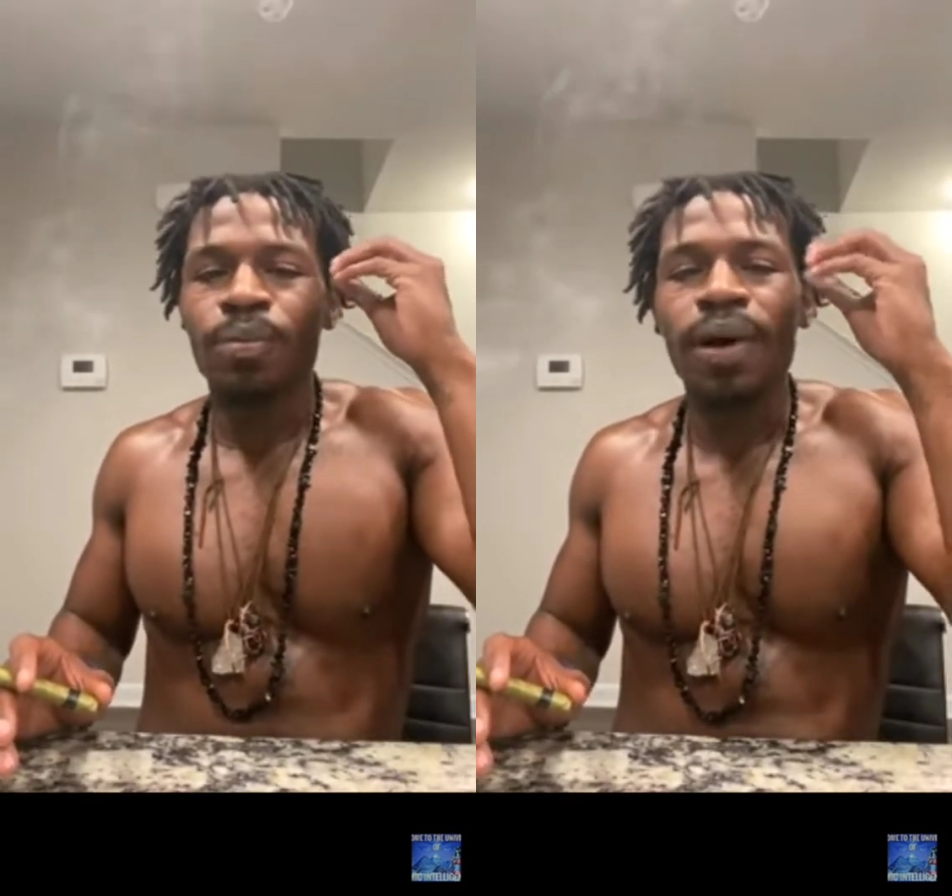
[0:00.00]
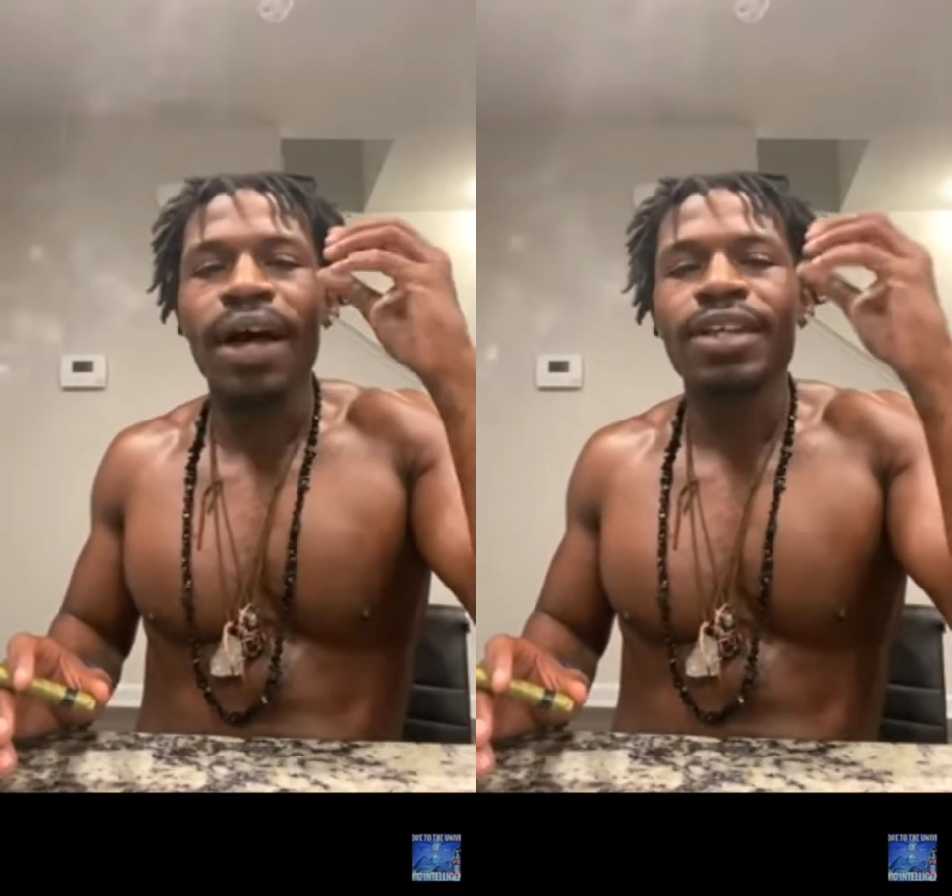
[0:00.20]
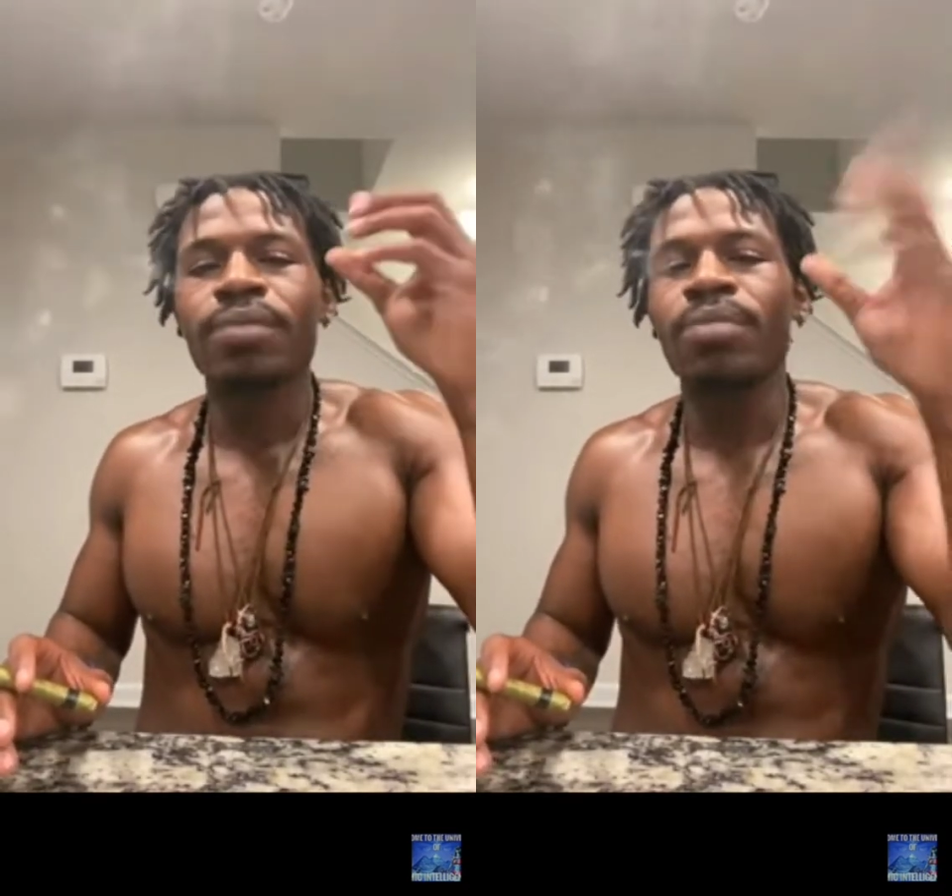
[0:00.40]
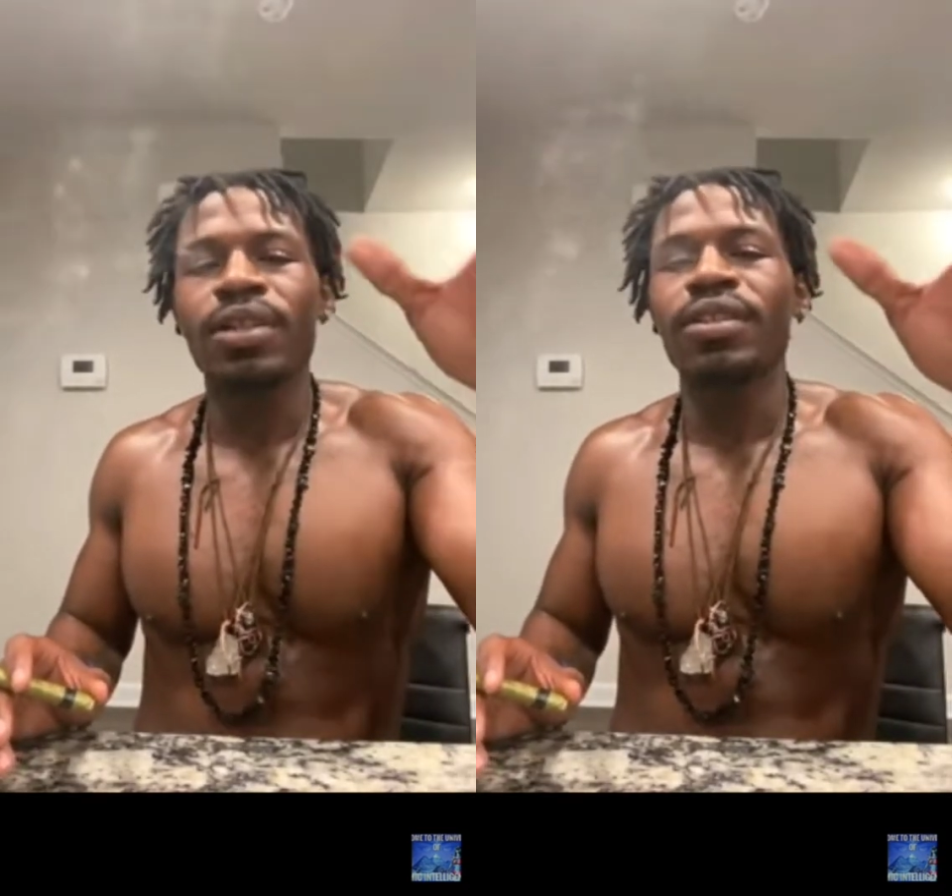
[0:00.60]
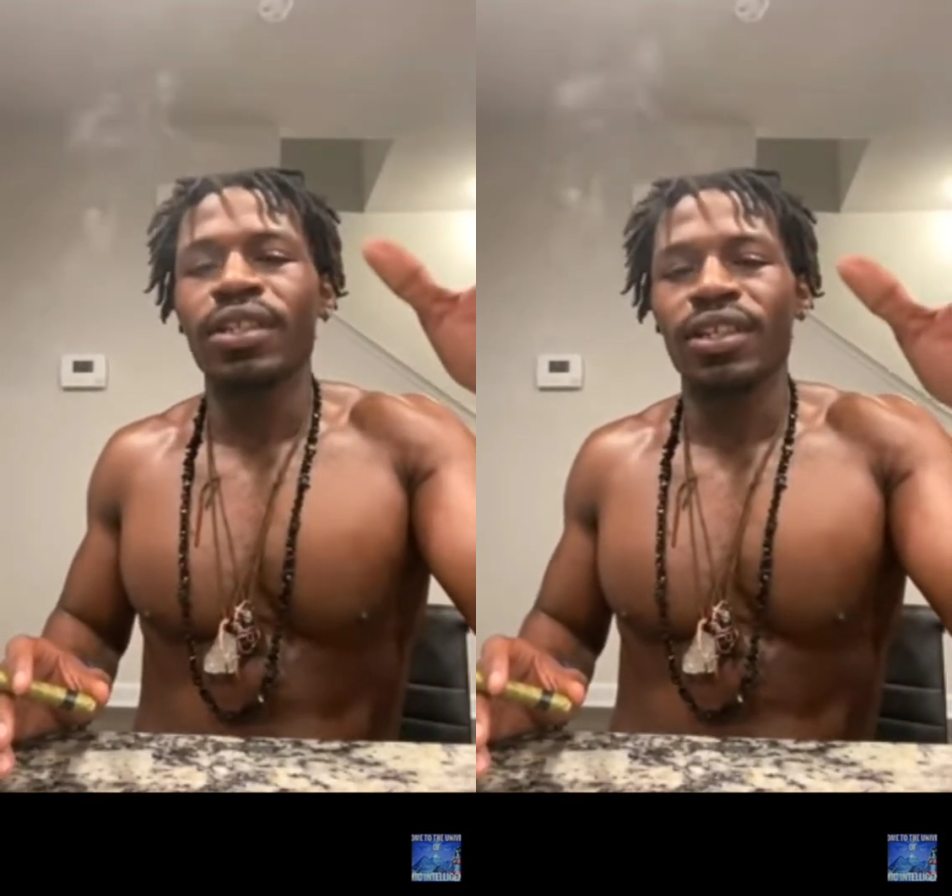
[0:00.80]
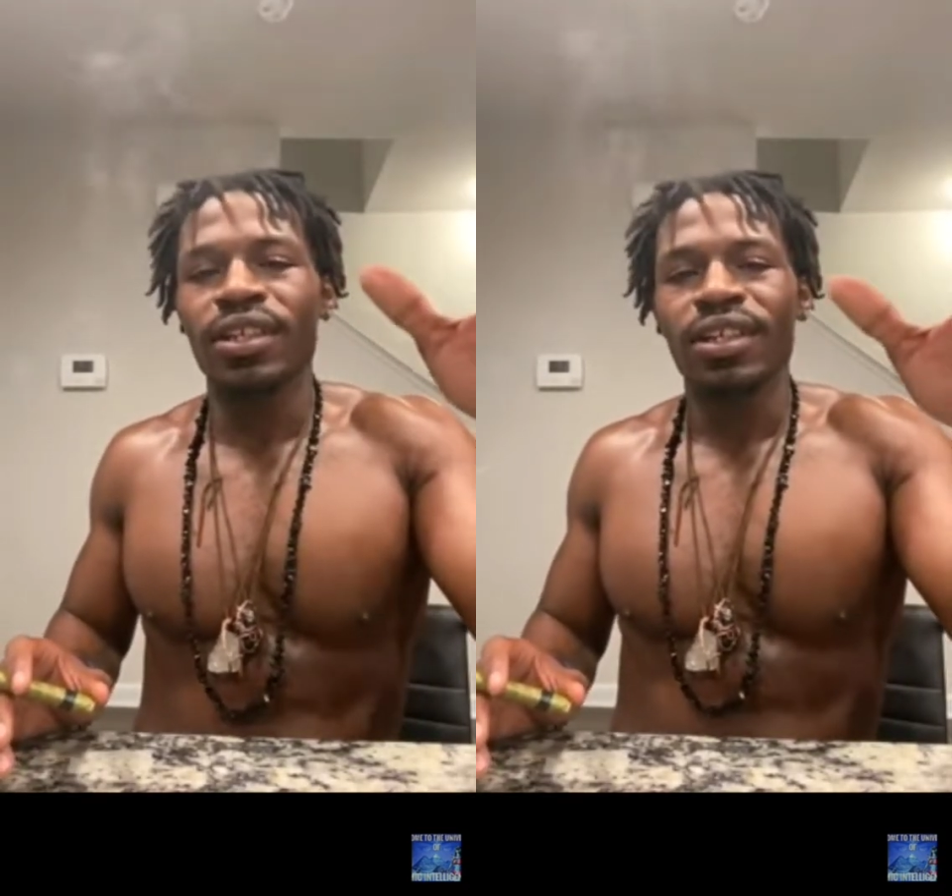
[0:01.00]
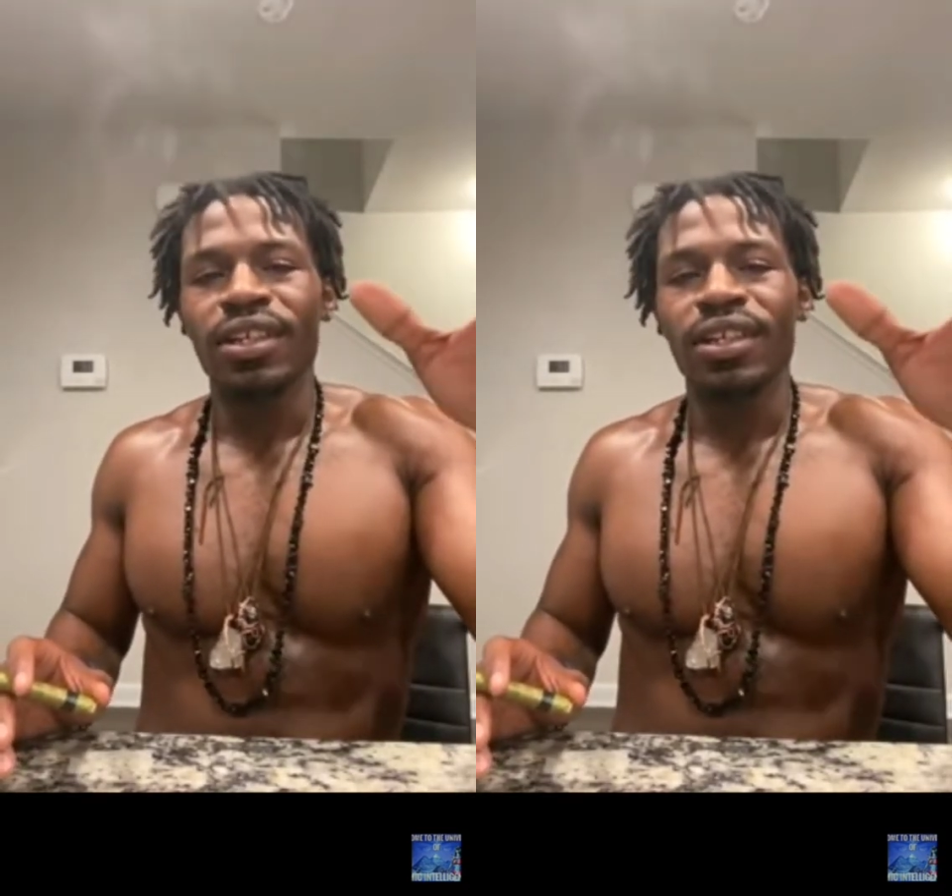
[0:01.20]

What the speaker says: a possibility.